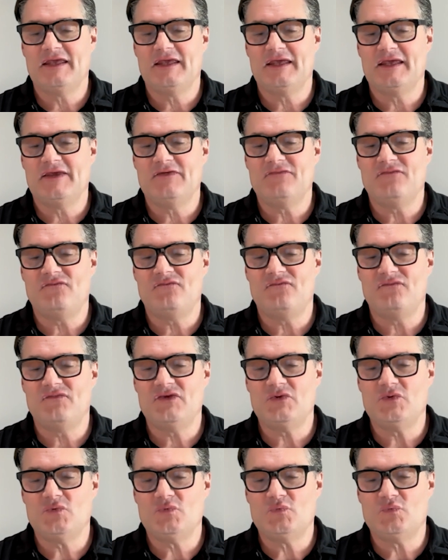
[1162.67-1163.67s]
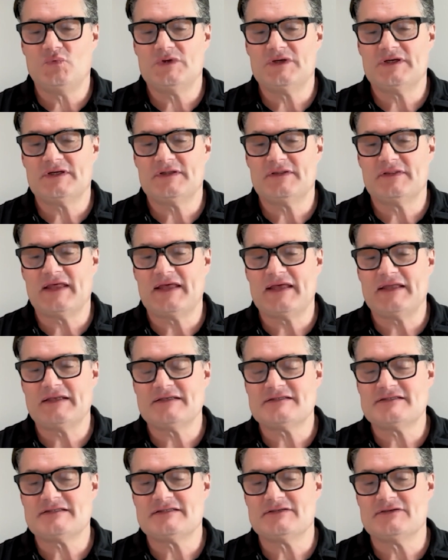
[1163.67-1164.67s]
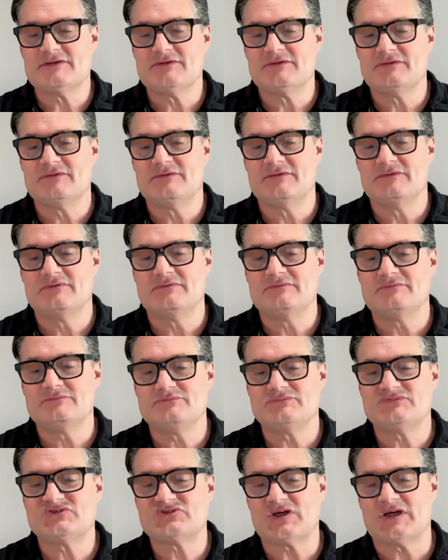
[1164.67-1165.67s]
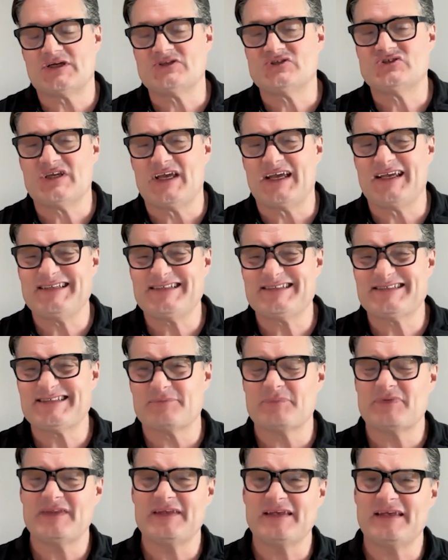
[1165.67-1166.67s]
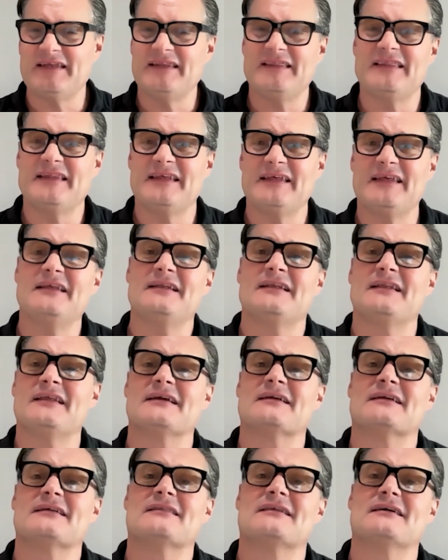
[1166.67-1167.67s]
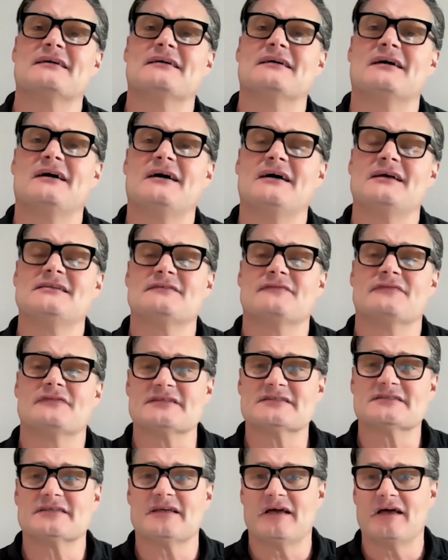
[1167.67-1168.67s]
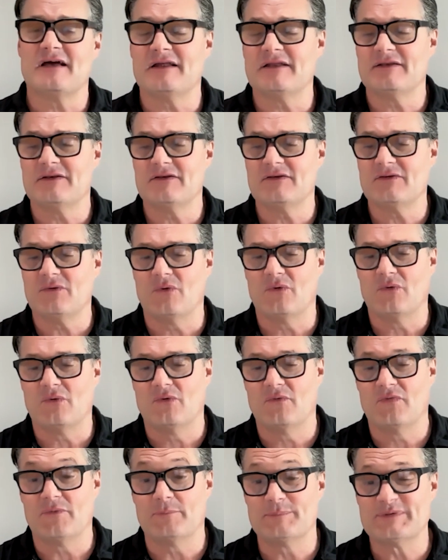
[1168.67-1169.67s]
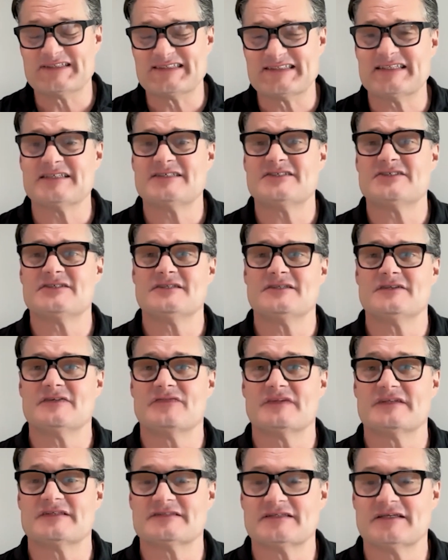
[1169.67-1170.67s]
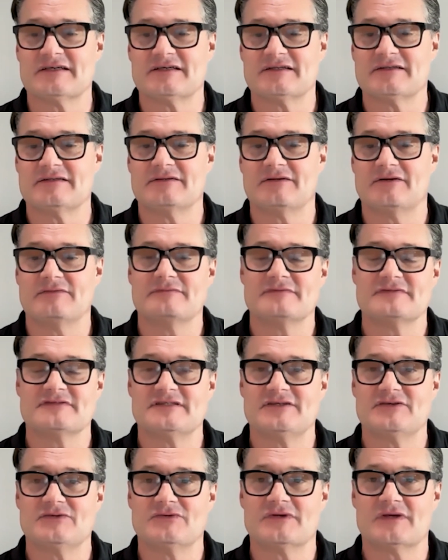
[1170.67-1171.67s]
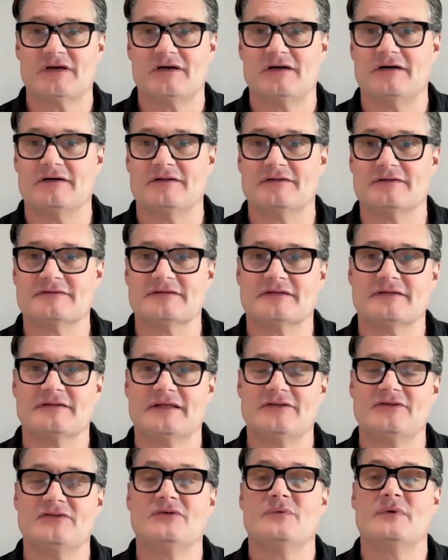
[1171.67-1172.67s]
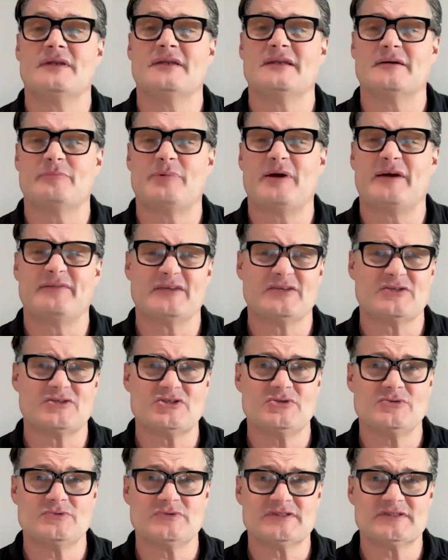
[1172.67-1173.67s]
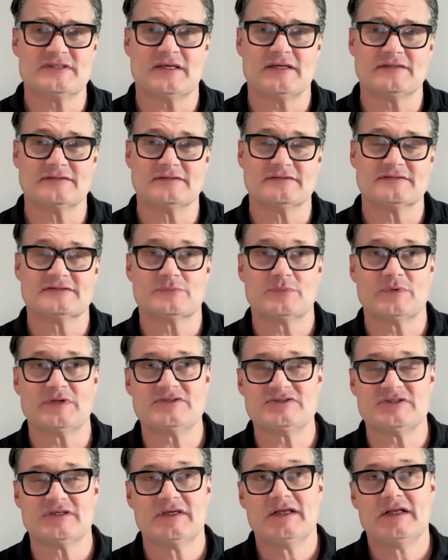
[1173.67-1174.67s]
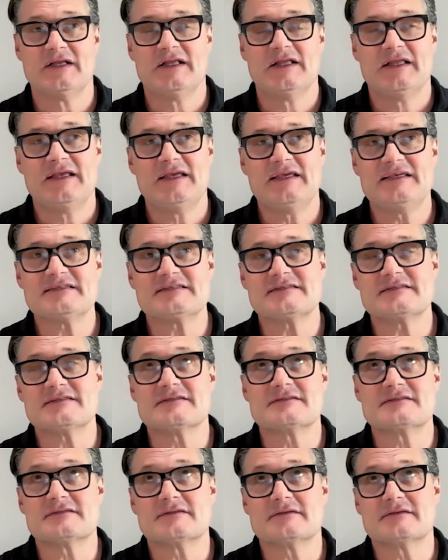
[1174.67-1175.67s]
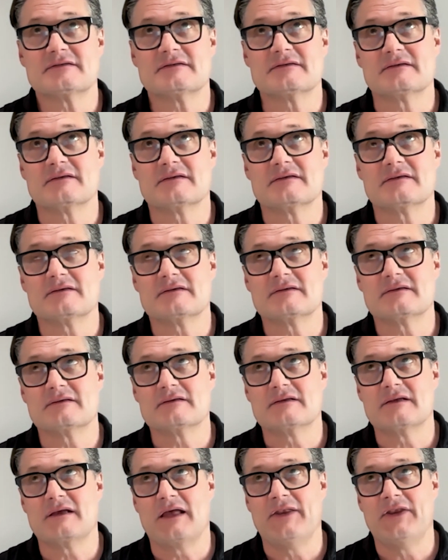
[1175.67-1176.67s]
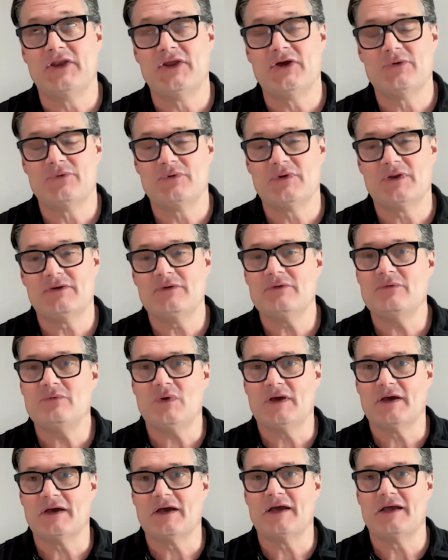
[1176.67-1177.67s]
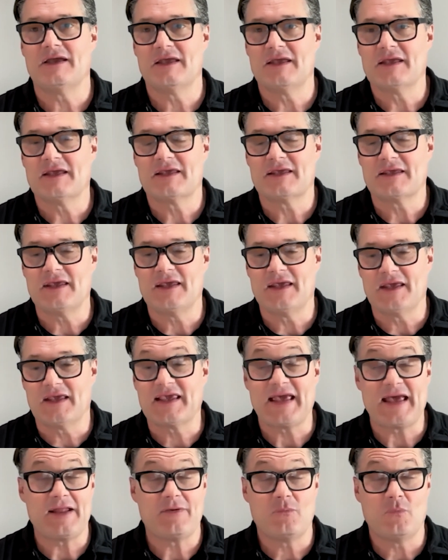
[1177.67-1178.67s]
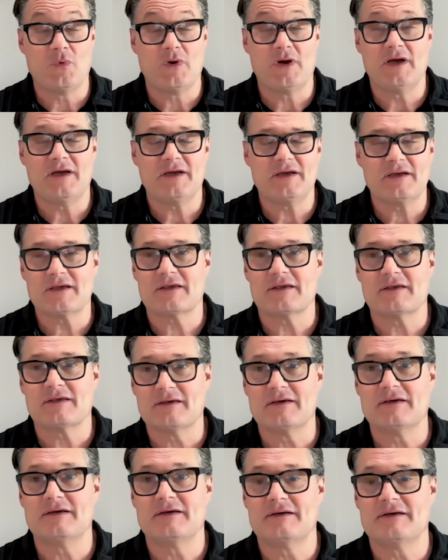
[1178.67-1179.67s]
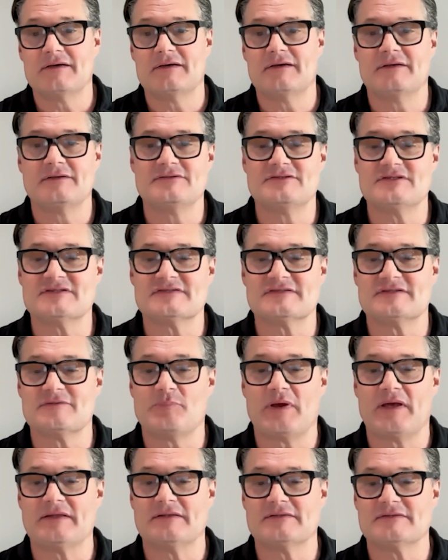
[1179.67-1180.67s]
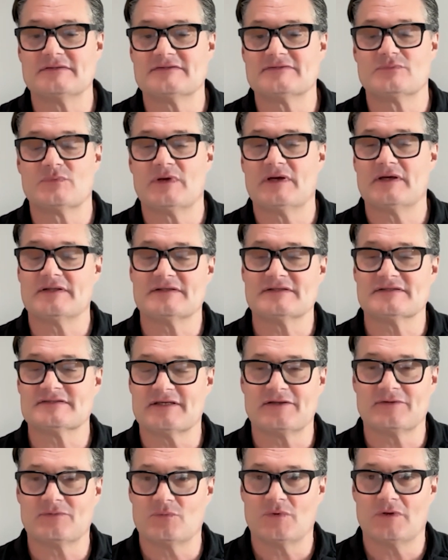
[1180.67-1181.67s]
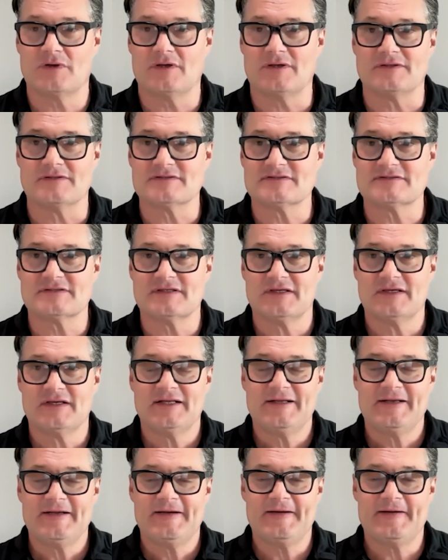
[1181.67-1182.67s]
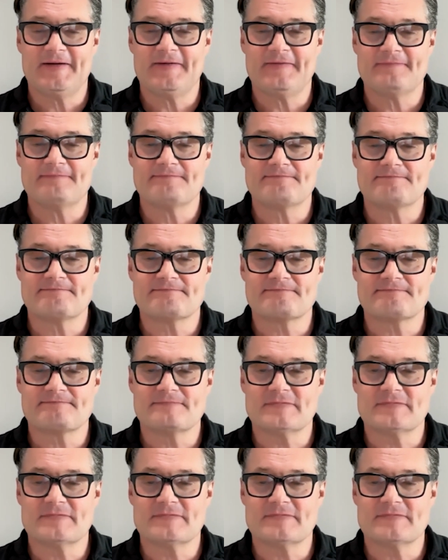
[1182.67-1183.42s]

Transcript: If you were then to try and change something in there, like the height of the sun or the position of the sun, obviously you can't. And then you end up having two suns, which isn't a no-no. It can work. It just depends where the sun was. Um,